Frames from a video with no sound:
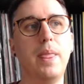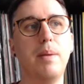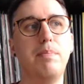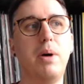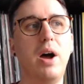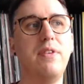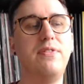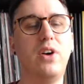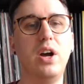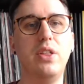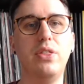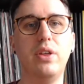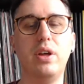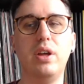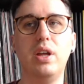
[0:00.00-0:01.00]
But I
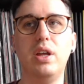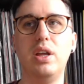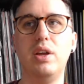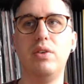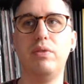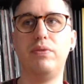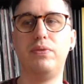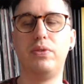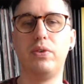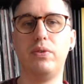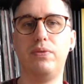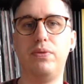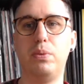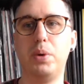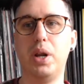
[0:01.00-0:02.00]
find that for
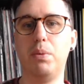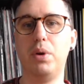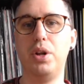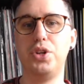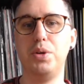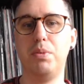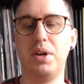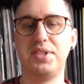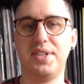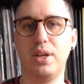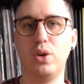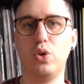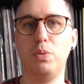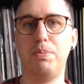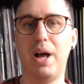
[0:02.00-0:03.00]
when I want to do my
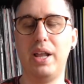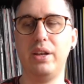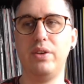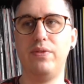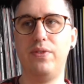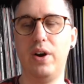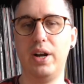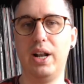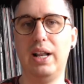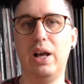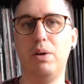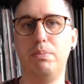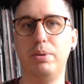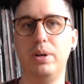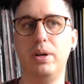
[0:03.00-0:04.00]
single band final
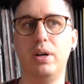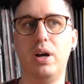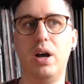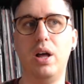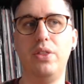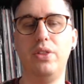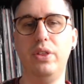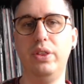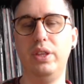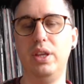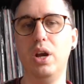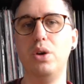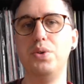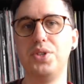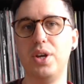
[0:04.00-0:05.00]
output, the
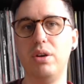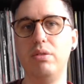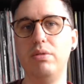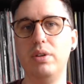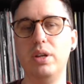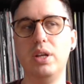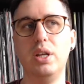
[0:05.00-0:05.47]
Ozone